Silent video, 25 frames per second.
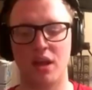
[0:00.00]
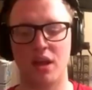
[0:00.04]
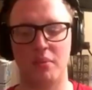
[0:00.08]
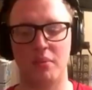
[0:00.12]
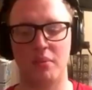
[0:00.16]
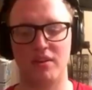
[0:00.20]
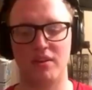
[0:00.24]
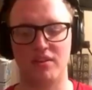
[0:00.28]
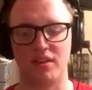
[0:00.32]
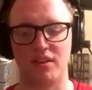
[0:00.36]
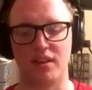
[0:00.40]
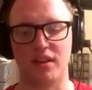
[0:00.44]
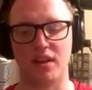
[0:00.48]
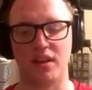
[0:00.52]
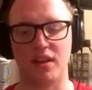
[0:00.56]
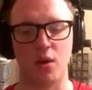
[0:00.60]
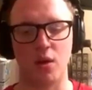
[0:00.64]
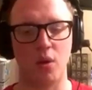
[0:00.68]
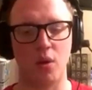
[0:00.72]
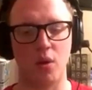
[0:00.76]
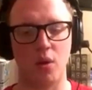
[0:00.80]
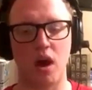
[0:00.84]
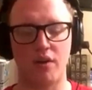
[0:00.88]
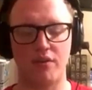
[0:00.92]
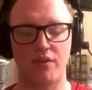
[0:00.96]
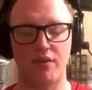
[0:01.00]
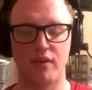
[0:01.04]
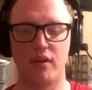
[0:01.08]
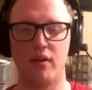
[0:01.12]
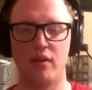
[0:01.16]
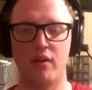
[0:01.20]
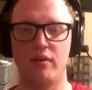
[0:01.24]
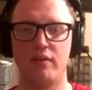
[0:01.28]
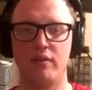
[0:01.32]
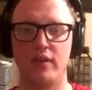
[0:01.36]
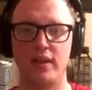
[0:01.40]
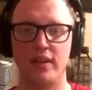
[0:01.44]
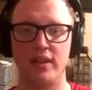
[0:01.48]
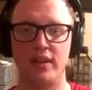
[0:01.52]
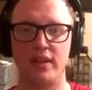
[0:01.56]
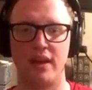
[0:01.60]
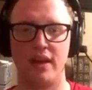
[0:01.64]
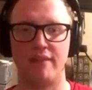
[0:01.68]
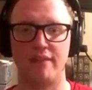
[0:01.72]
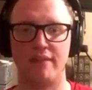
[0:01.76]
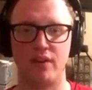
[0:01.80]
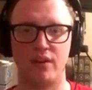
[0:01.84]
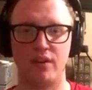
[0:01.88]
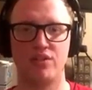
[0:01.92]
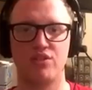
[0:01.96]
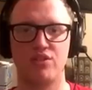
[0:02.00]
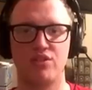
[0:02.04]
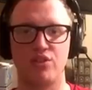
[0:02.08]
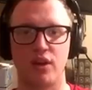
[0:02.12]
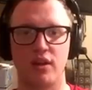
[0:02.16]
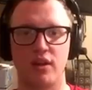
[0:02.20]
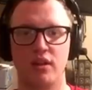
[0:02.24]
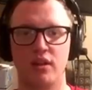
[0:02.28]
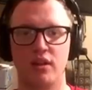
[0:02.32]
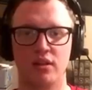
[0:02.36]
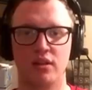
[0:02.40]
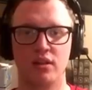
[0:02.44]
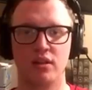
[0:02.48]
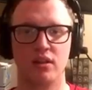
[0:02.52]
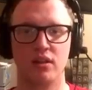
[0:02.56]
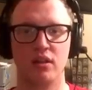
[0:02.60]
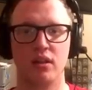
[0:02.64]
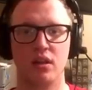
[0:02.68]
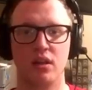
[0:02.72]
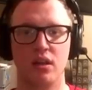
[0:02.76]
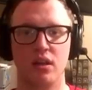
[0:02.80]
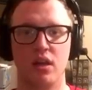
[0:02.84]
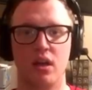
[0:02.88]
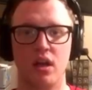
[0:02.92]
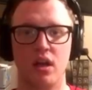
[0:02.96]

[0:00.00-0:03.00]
there's not much to go off of in that first trailer,